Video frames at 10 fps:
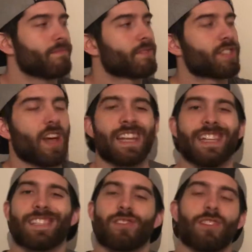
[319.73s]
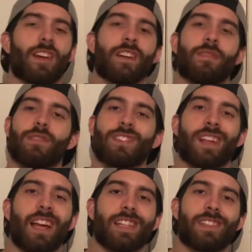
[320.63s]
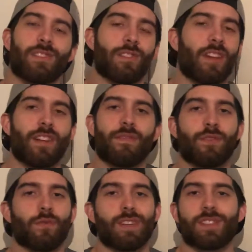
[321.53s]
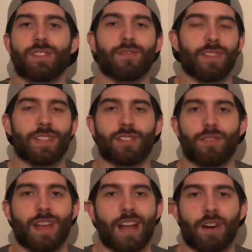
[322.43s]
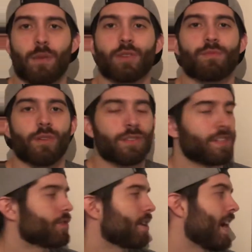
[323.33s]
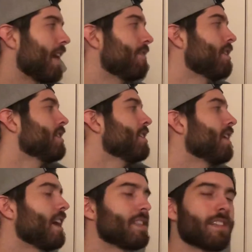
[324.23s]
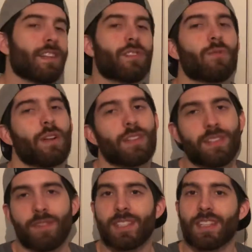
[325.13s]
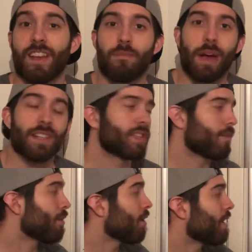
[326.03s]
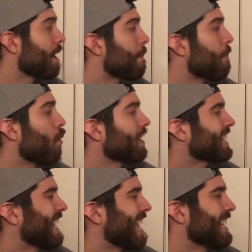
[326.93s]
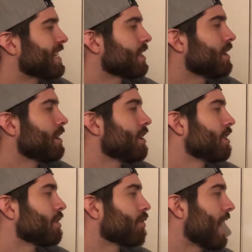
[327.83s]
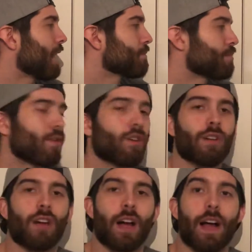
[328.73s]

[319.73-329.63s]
studies, there's a lot of different science, there's a lot of different reasons for this or that, or how much protein you should have. I'd say it's a relatively safe bet, somewhere around 0.8 grams per